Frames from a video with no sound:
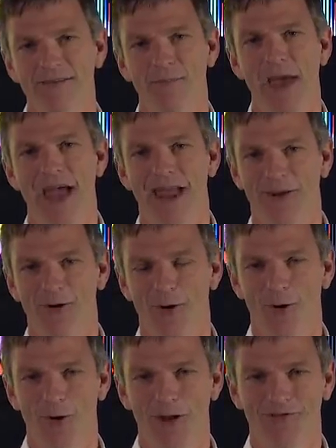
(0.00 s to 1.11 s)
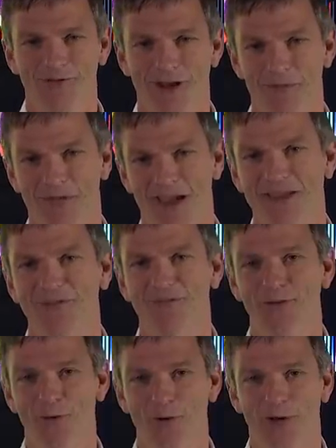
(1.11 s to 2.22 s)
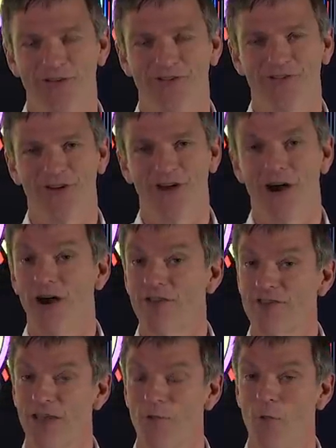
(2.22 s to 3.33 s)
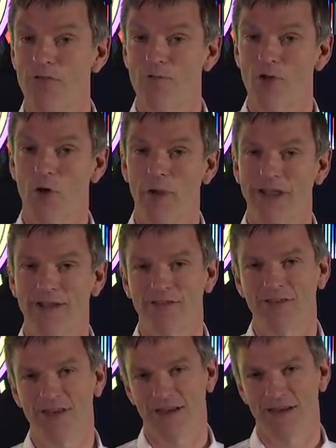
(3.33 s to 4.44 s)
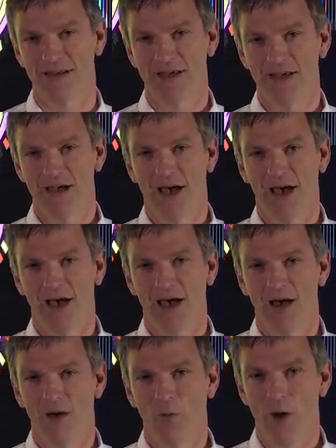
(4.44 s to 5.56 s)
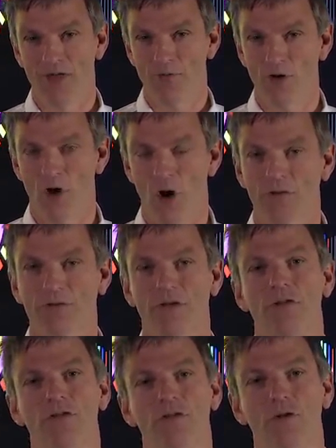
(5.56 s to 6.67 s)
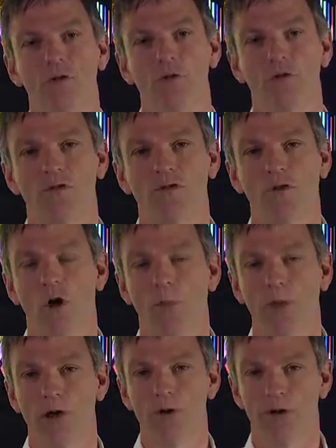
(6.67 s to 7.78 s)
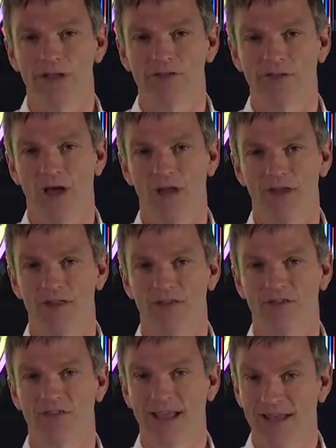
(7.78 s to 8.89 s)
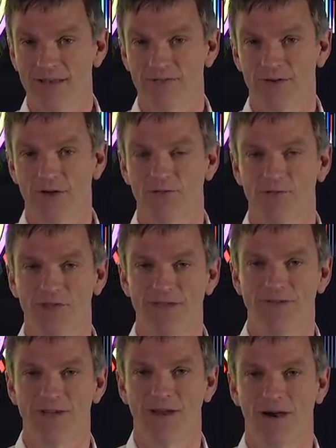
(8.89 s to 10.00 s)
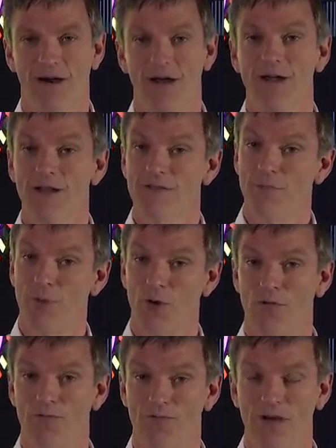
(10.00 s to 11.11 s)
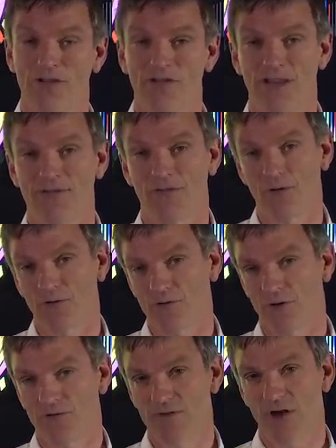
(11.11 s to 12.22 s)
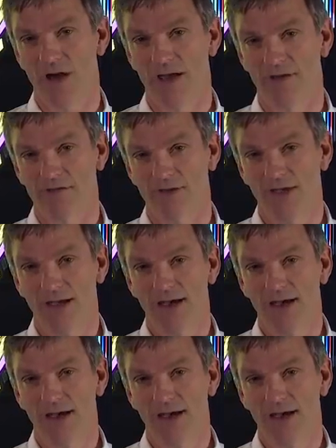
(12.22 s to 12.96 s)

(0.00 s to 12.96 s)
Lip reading: To Ben on Instagram, thank you for your question, asking whether or not we considered whether or not to stop Lewis under the second virtual safety car to put on a fresh set of UltraSoft tyres